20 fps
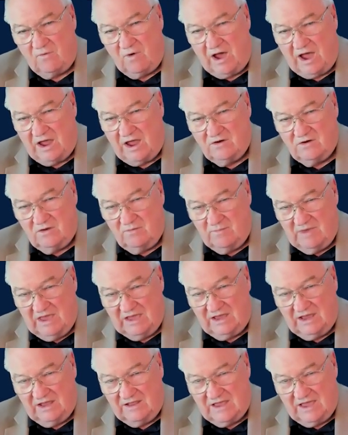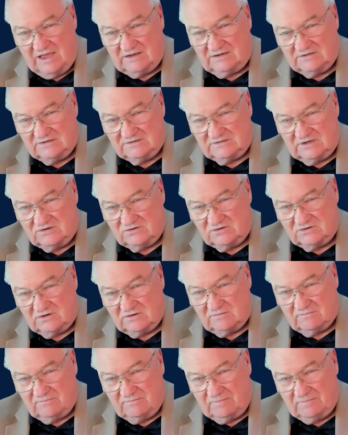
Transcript: why are you making that decision?